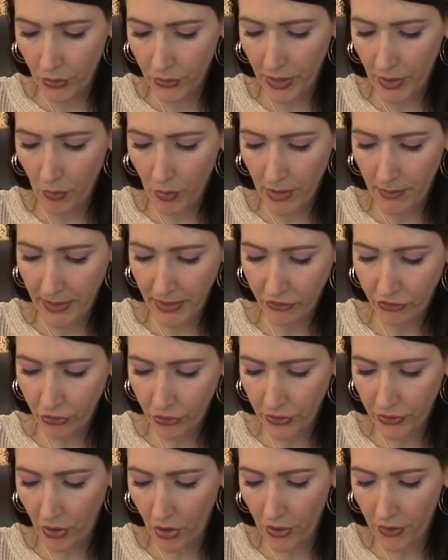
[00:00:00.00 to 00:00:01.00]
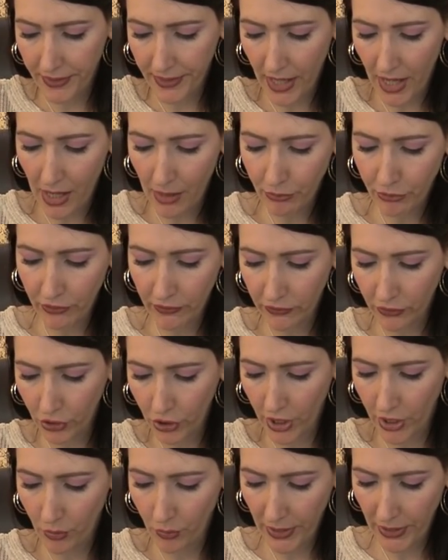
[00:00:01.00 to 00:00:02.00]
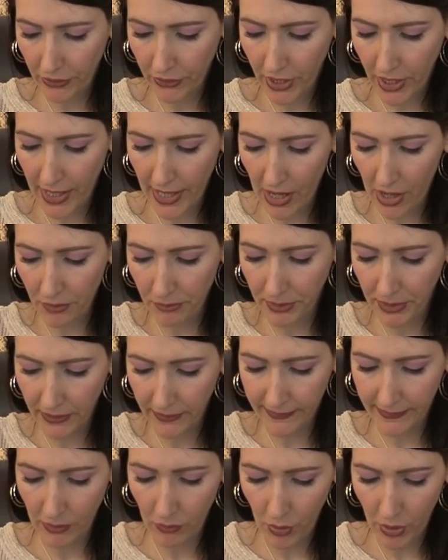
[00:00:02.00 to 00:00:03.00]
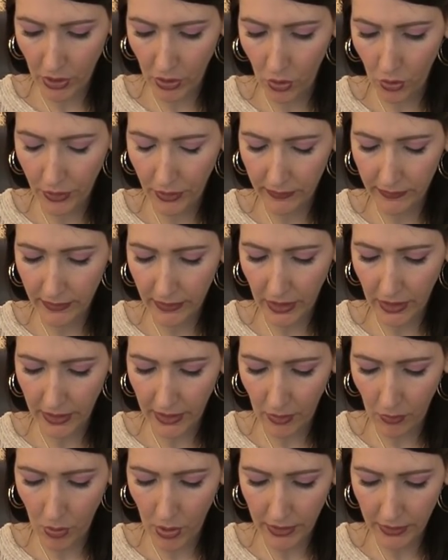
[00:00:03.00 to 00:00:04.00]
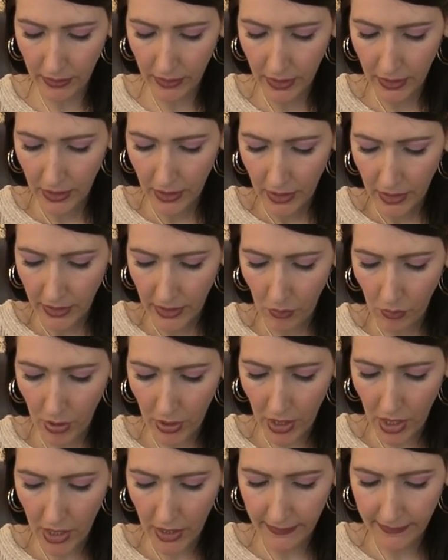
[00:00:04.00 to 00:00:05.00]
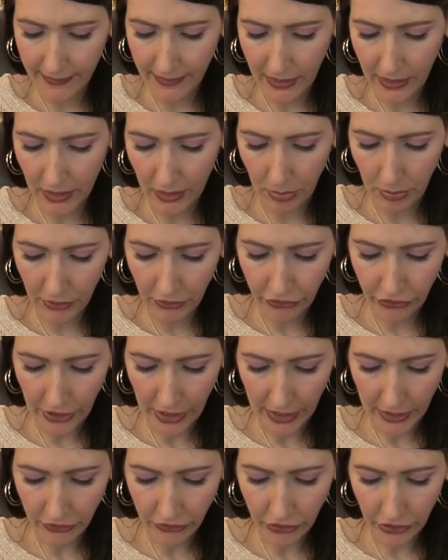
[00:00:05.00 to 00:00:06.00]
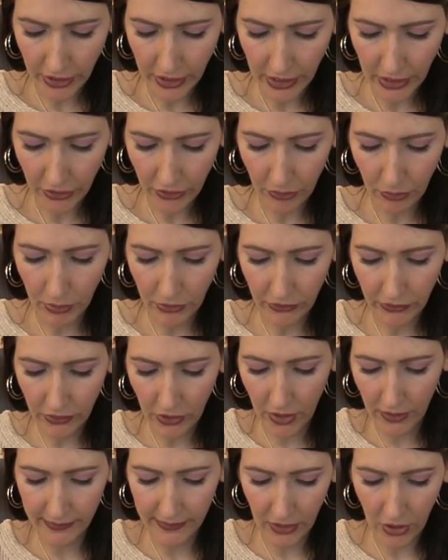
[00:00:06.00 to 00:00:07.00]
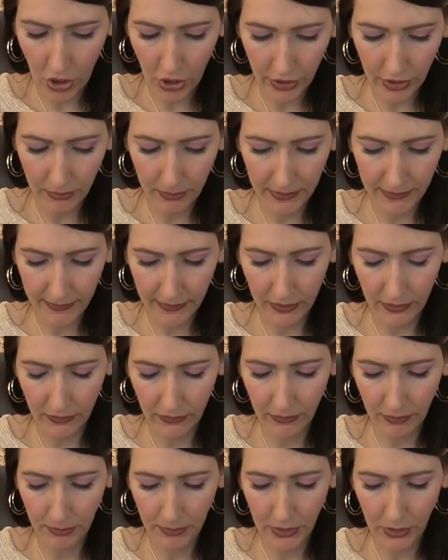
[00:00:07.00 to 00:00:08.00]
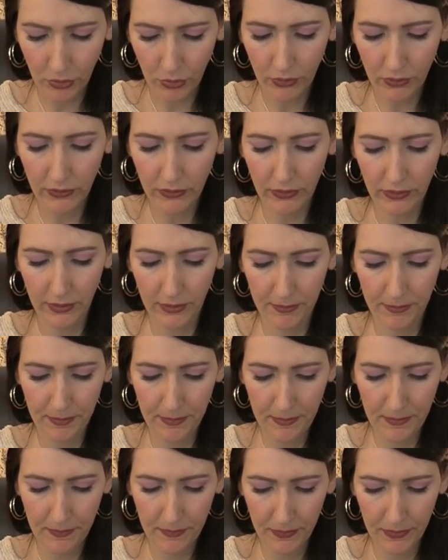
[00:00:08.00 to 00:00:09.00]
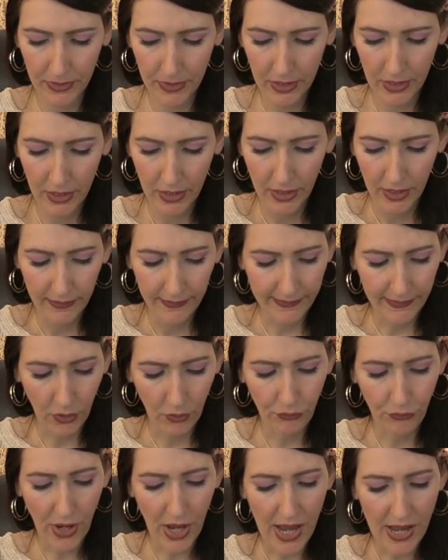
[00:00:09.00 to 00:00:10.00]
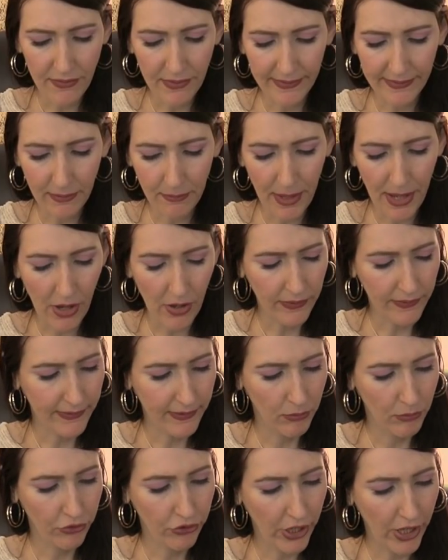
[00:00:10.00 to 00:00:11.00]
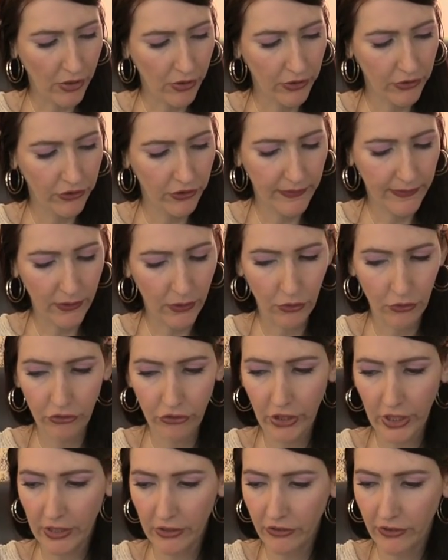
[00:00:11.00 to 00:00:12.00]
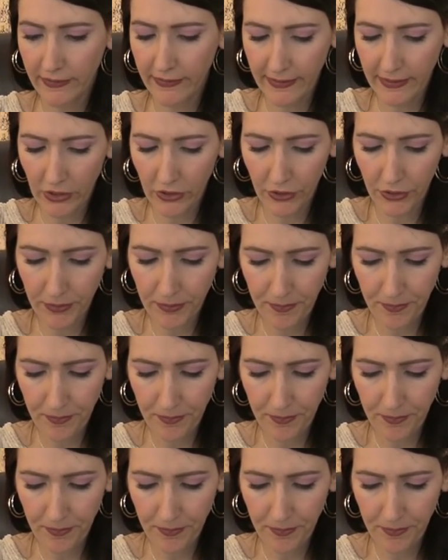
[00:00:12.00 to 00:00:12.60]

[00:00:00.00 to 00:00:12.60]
they want to make sure that all the options are cut away or cut out because they want loyalty and they want honesty and appreciation here, which is causing arguments and disputes. So 5 is about some challenges or changes here.